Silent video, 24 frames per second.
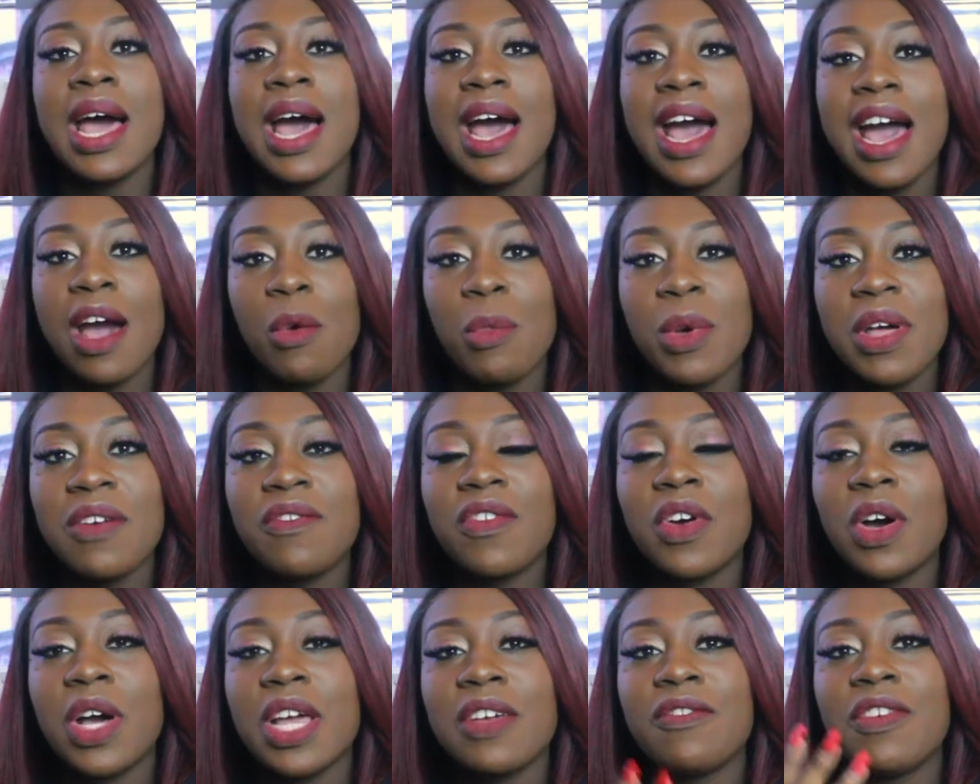
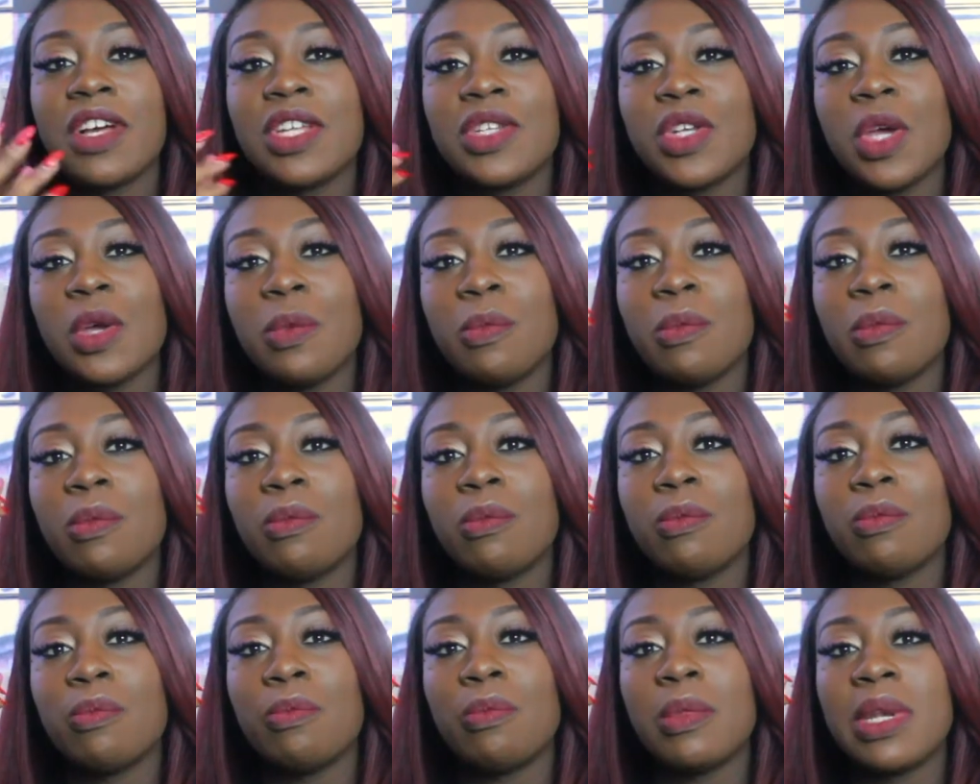However, if I
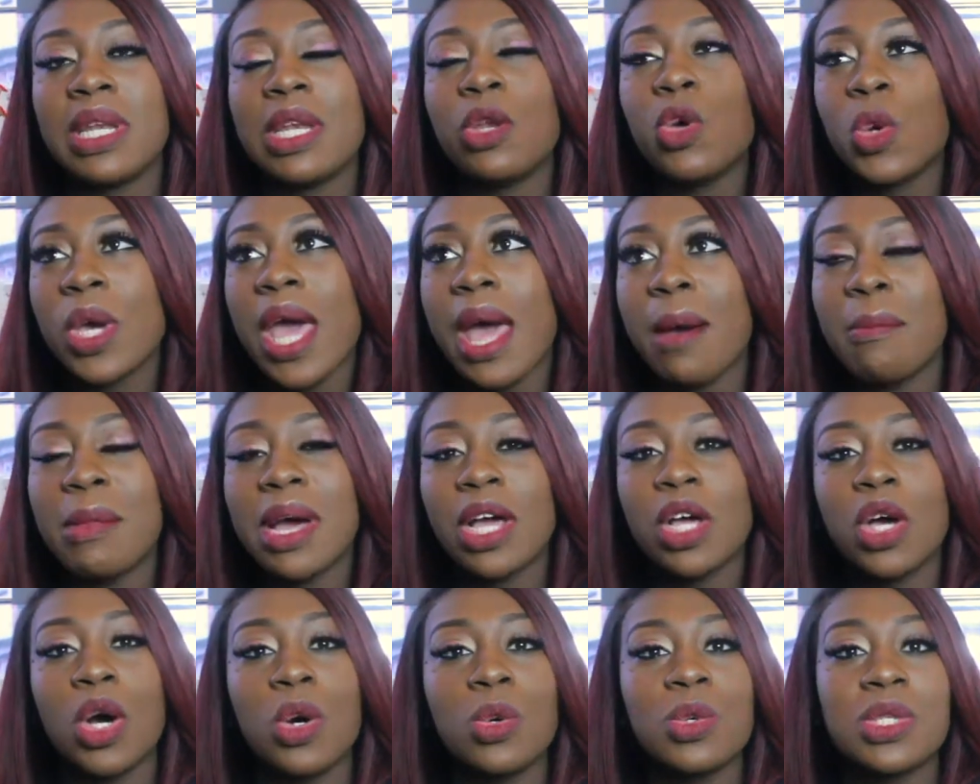don't look at
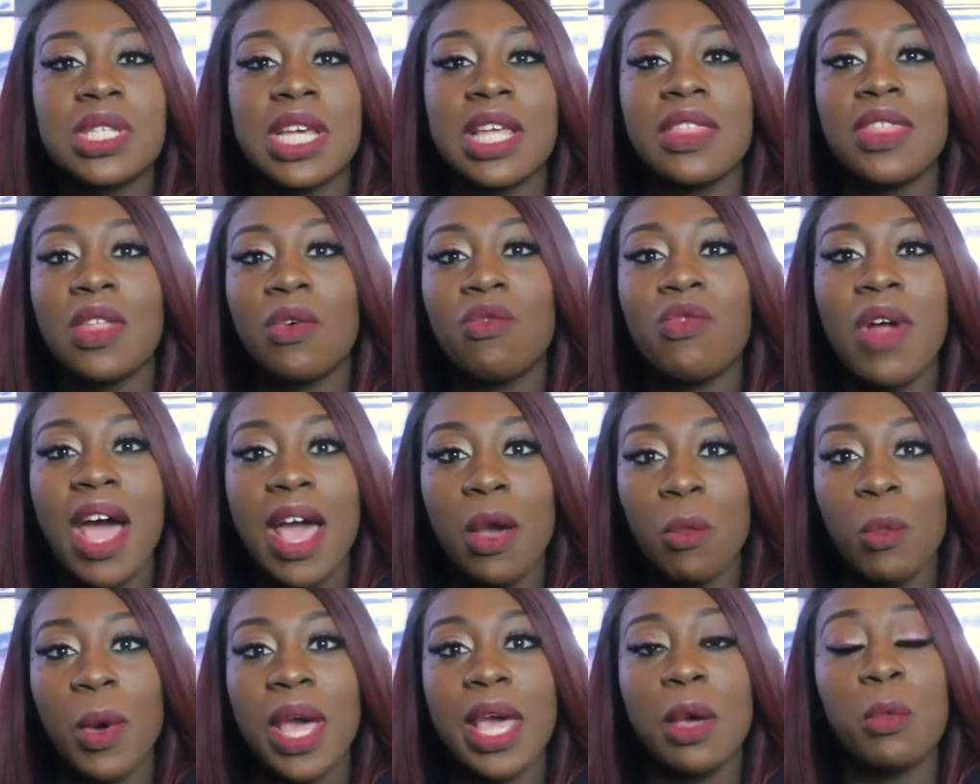my goals in the
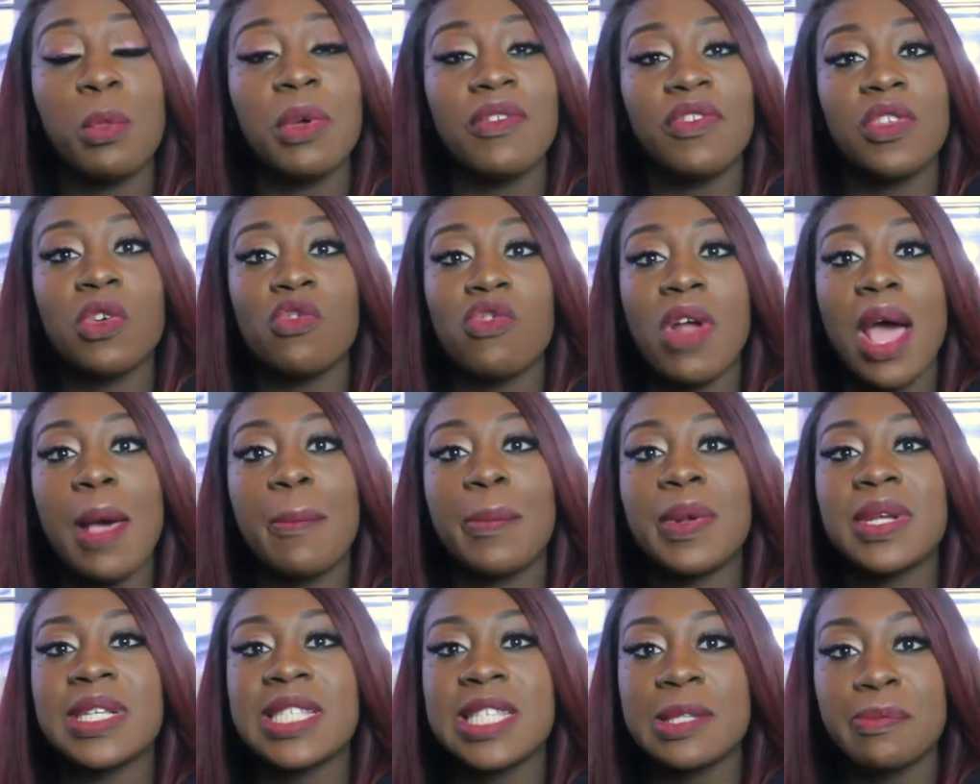right way, with the
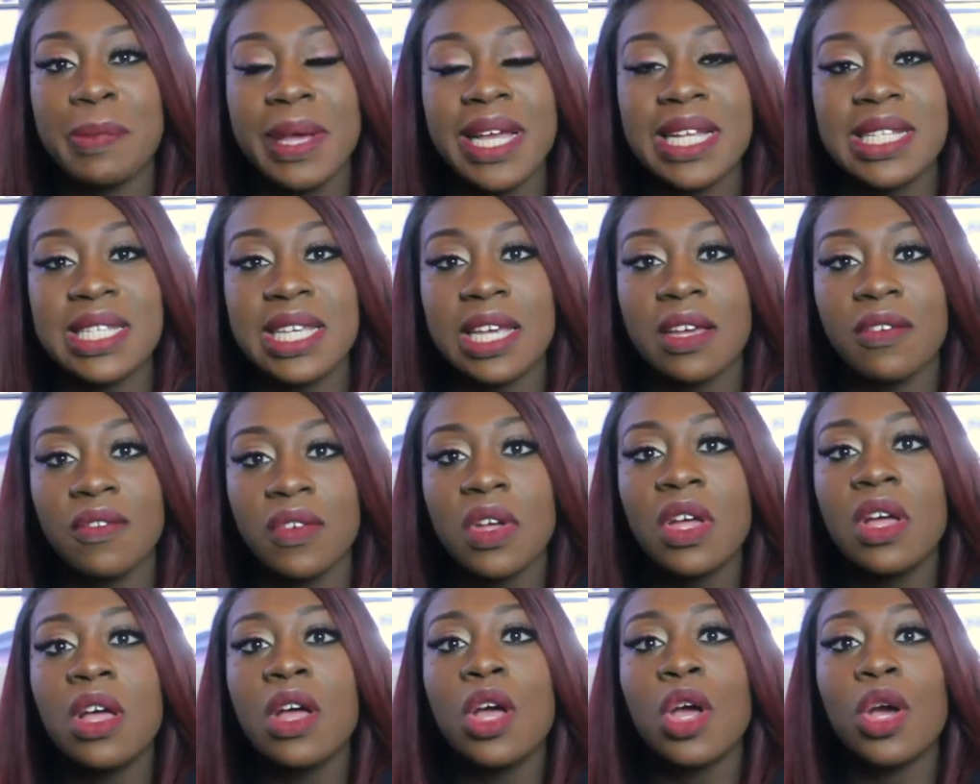right
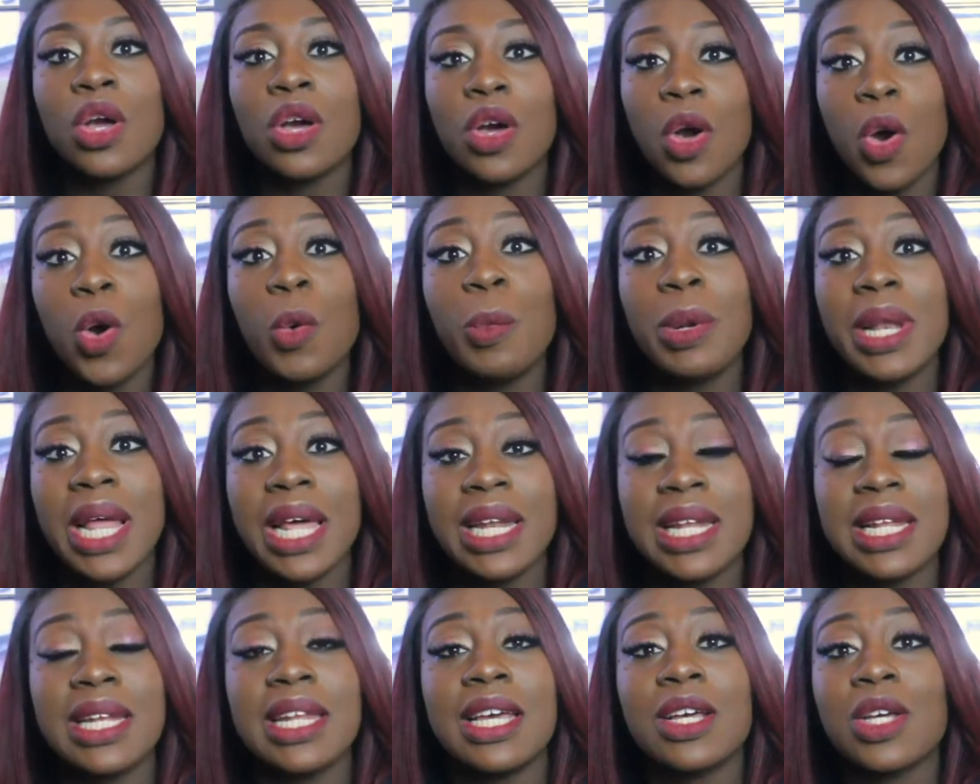perspective, goal
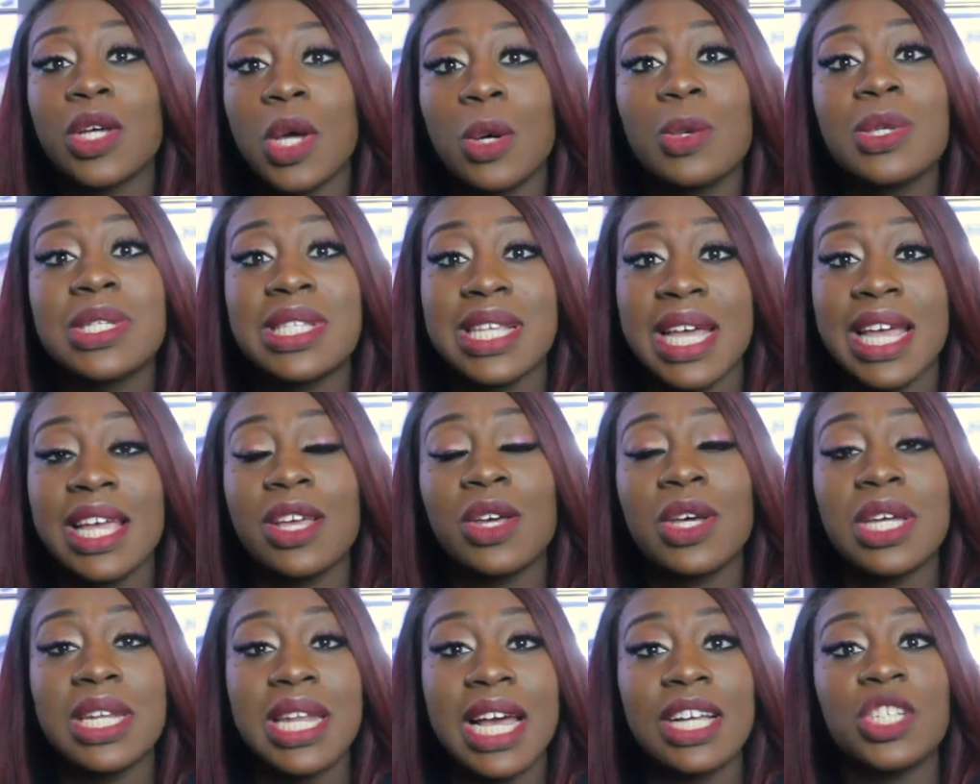planning and goal
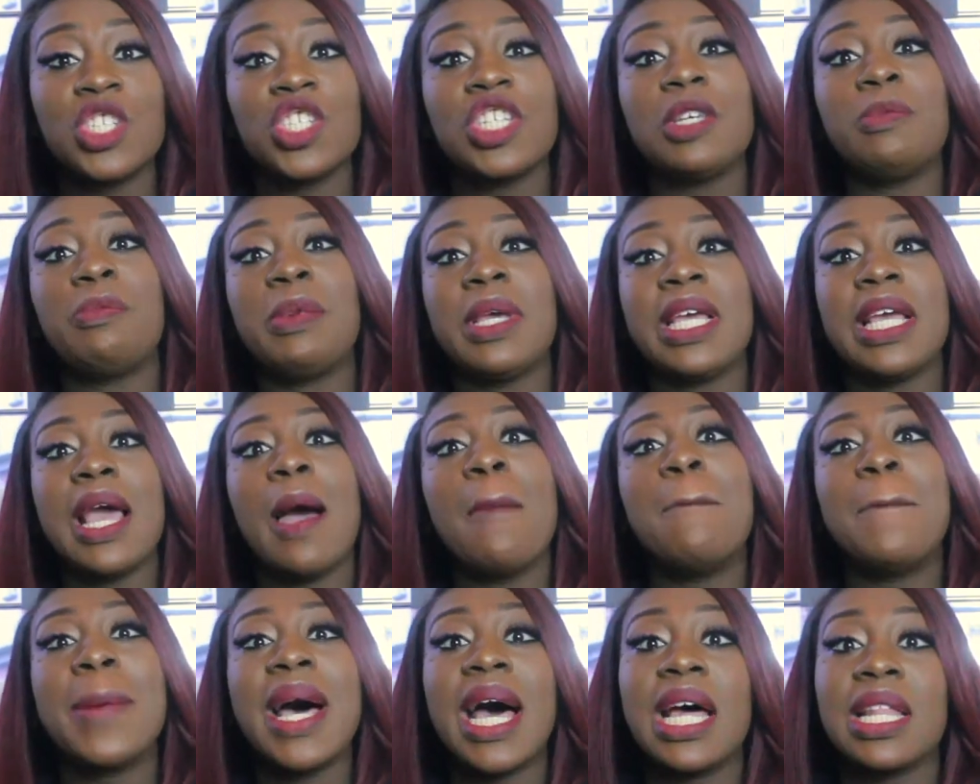setting can actually be
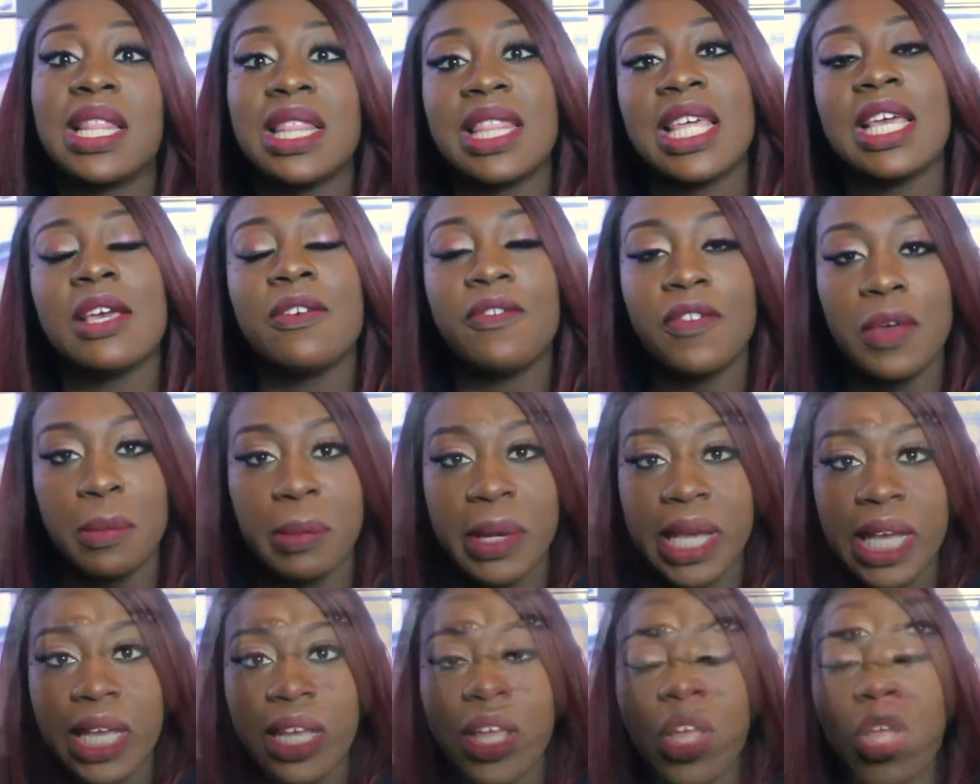a bad thing for
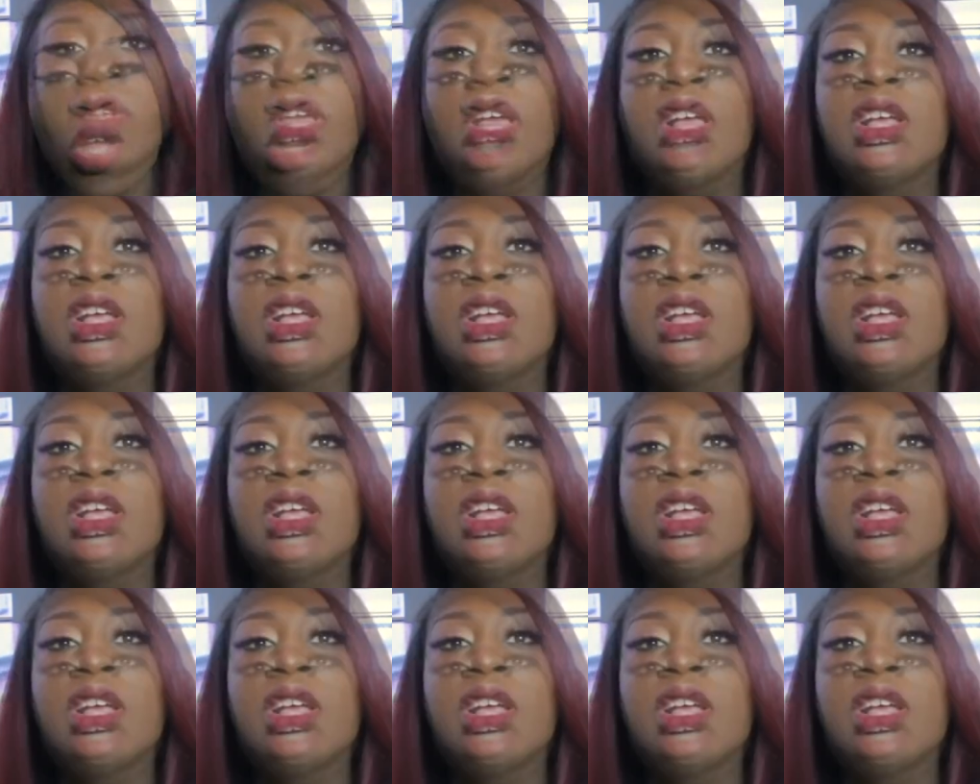me.